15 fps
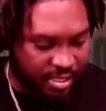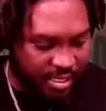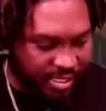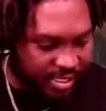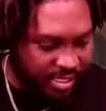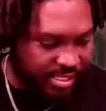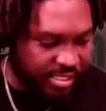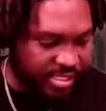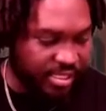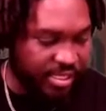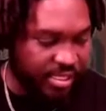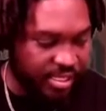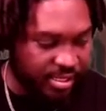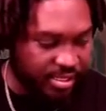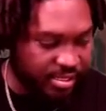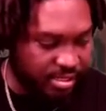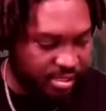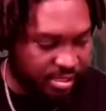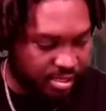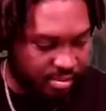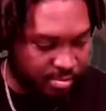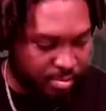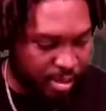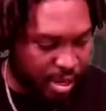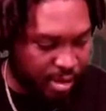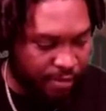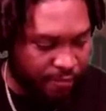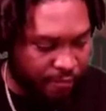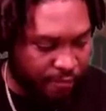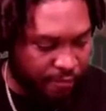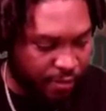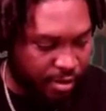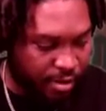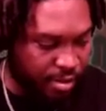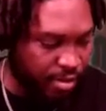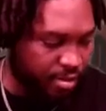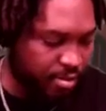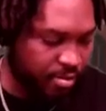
This is by far